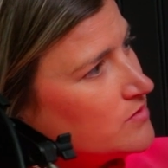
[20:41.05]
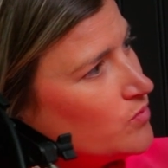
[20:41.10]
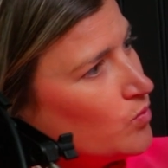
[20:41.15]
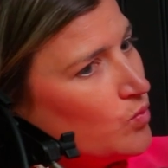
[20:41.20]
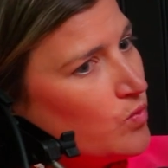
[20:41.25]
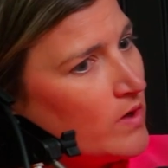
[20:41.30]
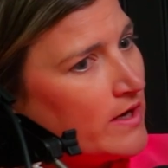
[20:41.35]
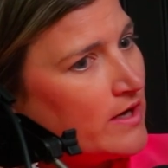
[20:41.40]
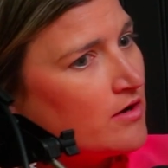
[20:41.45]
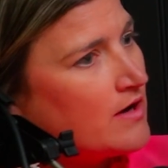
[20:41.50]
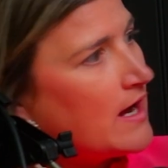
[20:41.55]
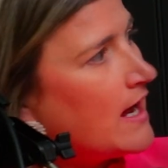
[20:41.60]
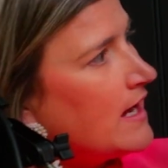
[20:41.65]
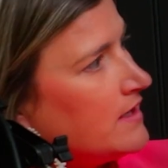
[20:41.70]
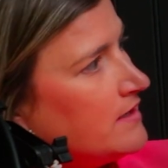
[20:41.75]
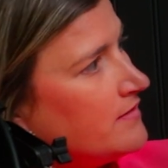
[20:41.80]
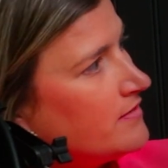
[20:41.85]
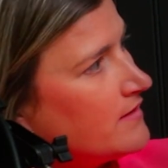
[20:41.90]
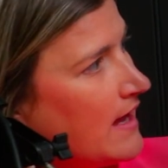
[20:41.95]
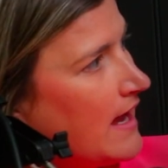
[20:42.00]
Where at
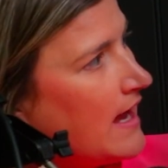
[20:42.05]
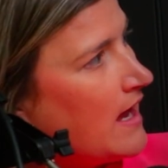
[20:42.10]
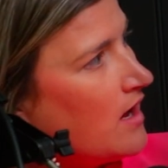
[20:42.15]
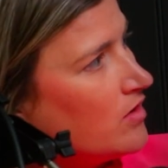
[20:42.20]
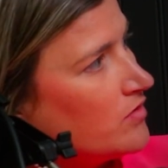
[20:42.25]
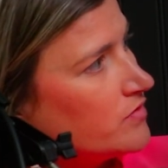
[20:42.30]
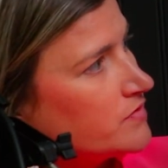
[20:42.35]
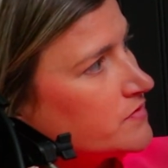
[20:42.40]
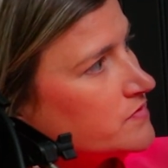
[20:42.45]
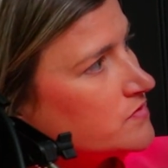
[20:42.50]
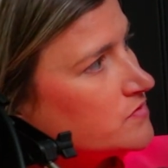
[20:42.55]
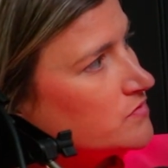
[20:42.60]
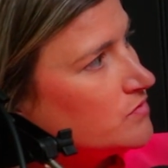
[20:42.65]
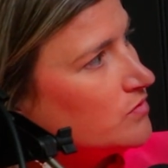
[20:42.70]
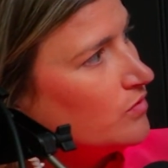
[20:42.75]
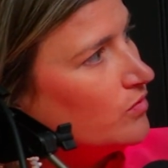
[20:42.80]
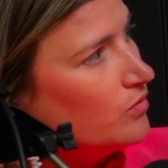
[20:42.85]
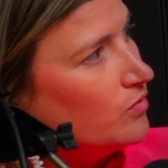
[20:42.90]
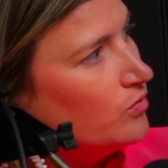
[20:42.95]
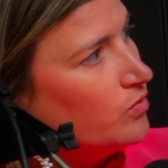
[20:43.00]
in the house
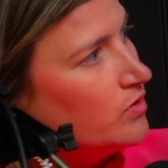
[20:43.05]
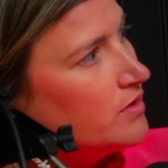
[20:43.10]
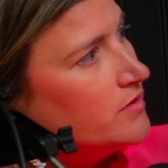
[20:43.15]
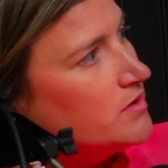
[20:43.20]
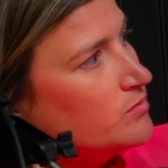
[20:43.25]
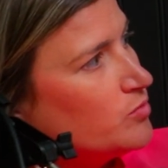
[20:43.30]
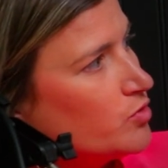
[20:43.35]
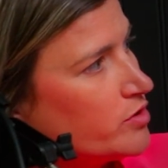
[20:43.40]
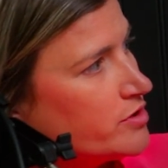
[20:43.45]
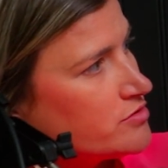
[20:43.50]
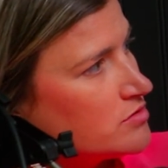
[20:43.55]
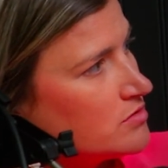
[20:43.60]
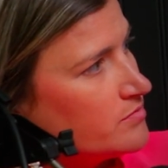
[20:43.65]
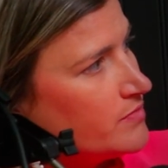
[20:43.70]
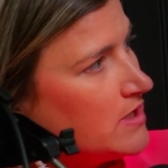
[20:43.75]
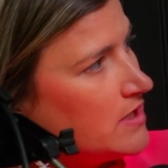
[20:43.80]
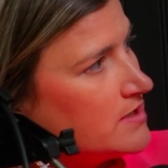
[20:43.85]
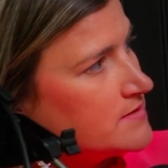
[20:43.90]
would the moisture be?